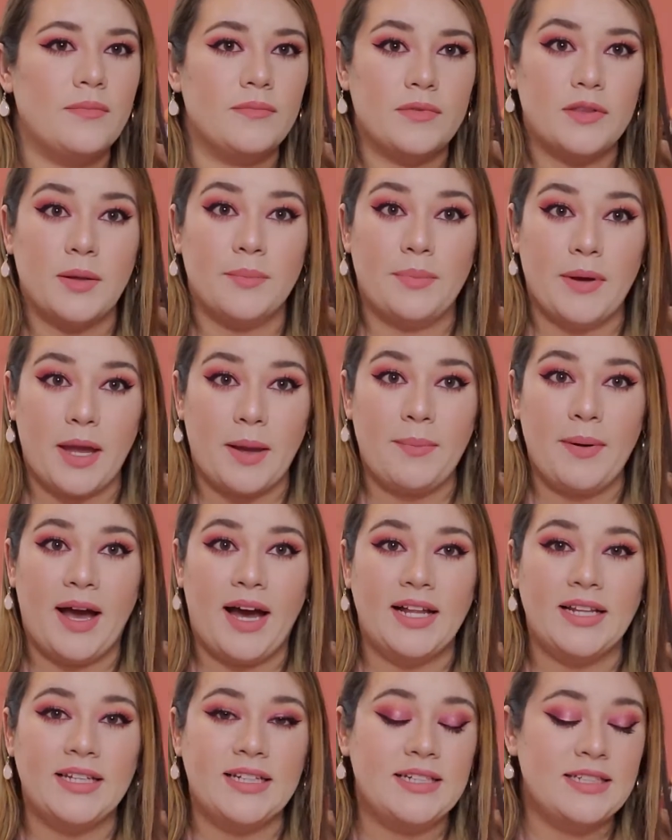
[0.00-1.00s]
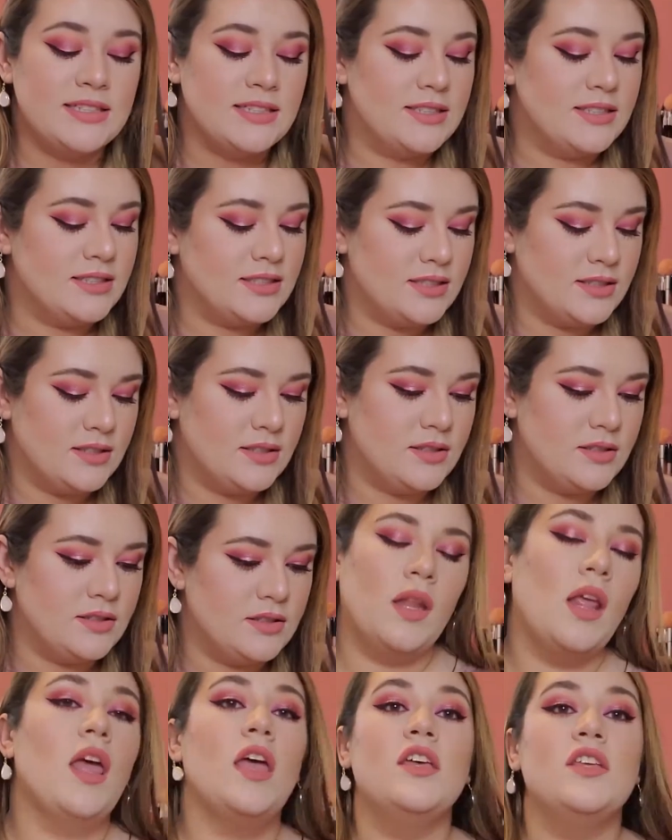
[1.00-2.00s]
big palette.
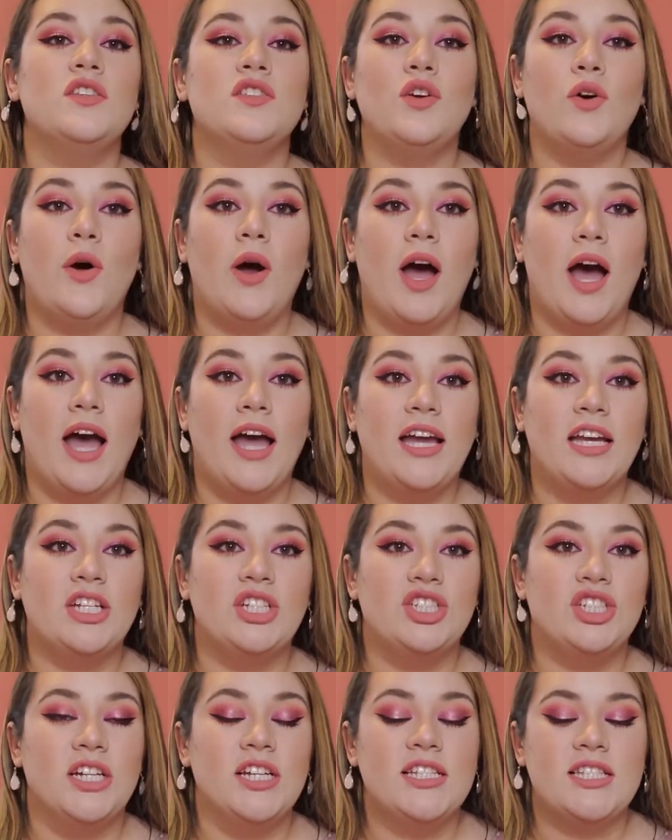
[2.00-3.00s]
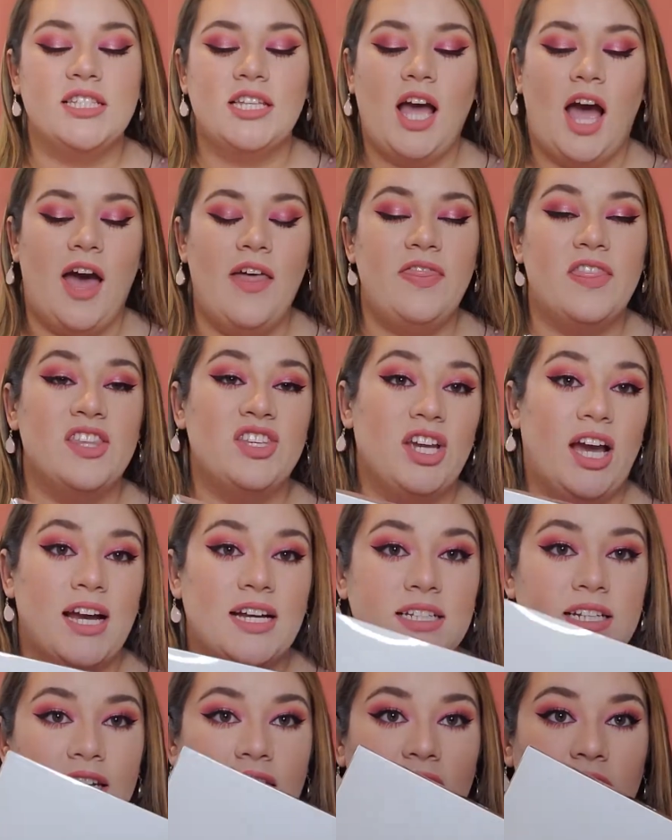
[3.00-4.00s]
So I just got the
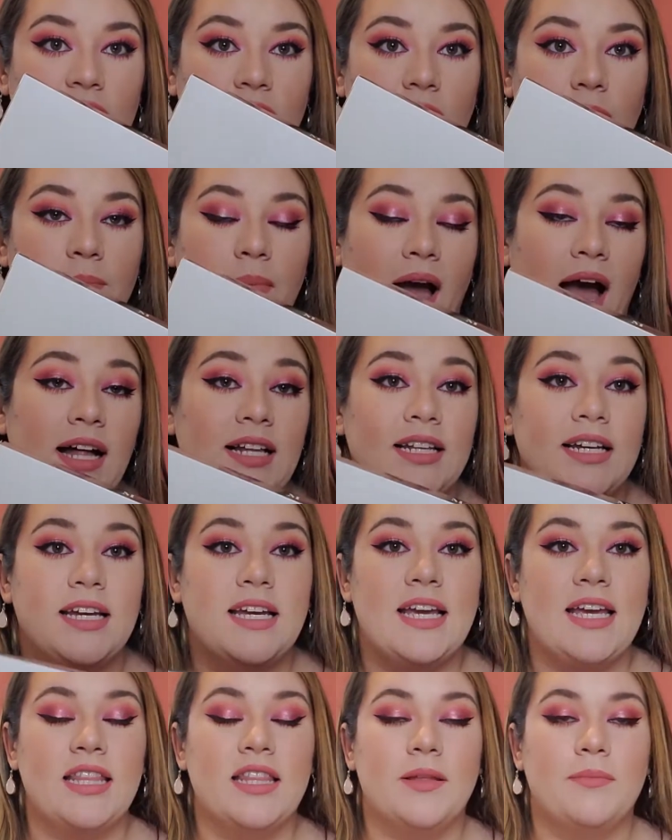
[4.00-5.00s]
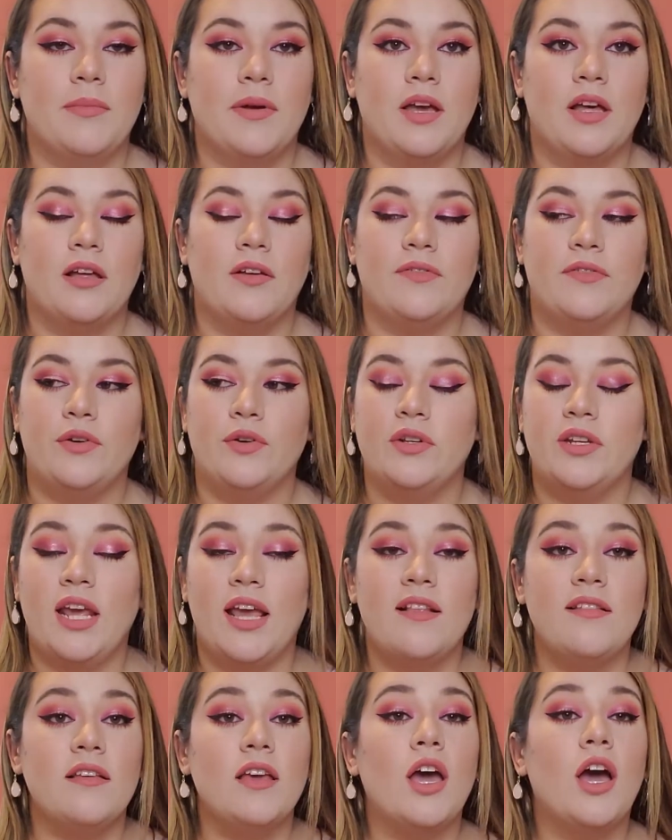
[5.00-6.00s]
Jaclyn Hill palette in the mail a few
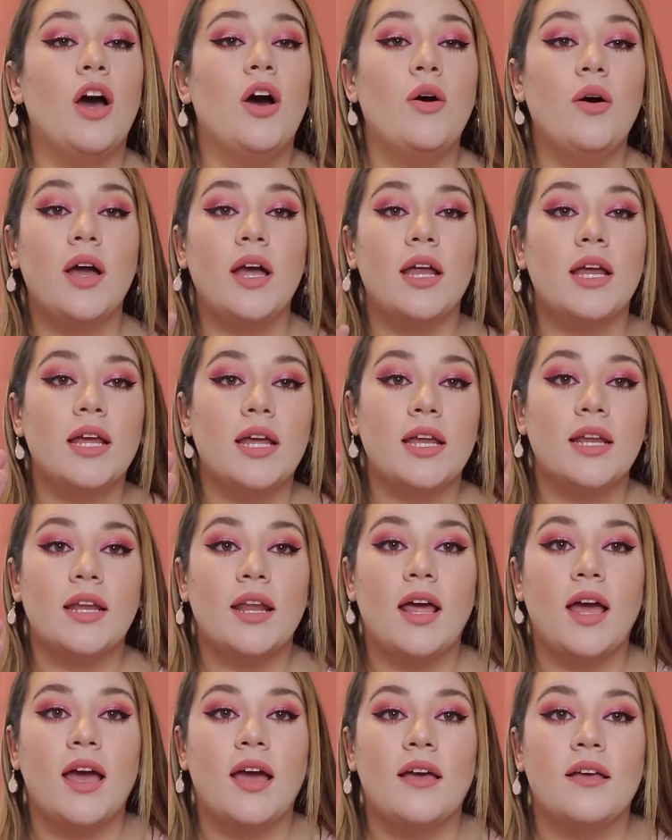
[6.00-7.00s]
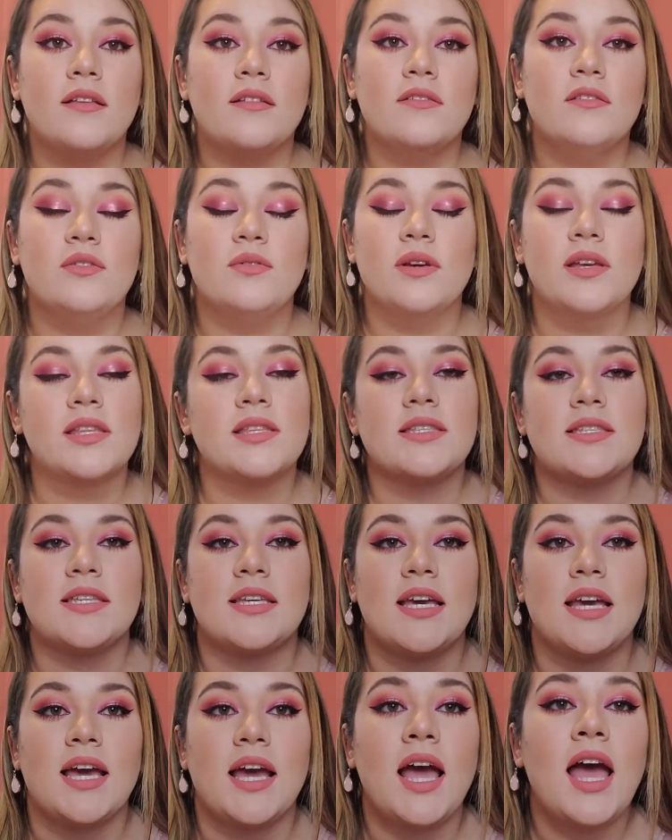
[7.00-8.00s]
days ago, and as you can
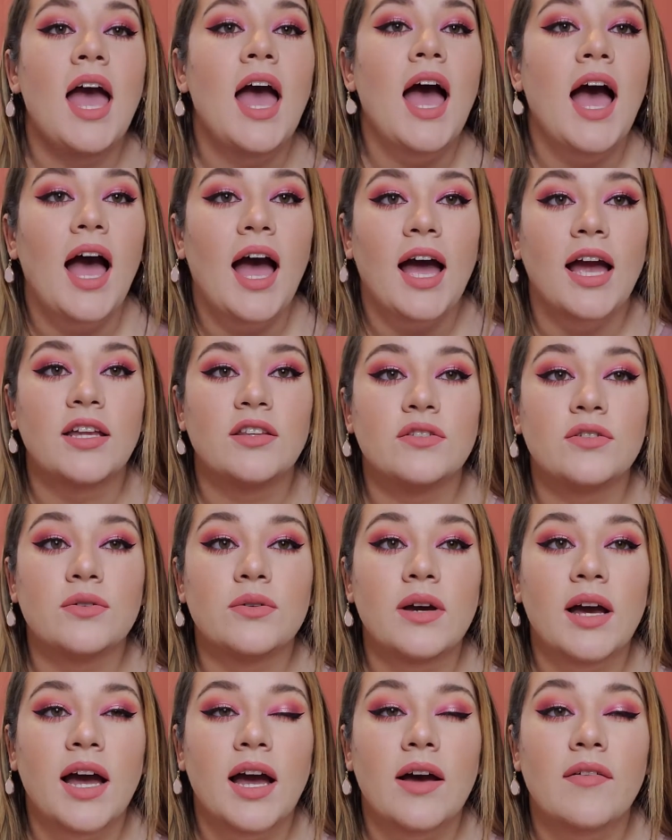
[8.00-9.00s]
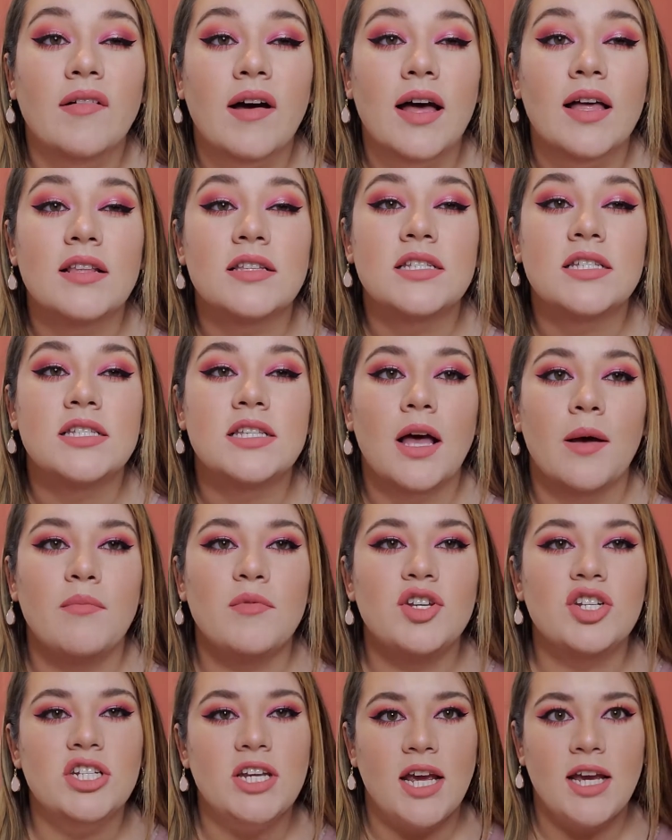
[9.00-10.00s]
see, I do have some
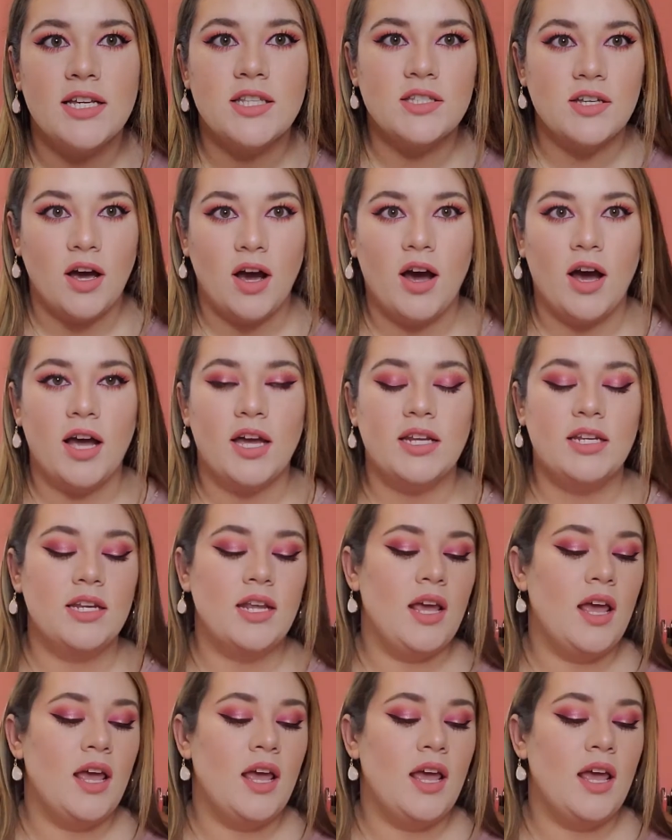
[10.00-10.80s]
shades on.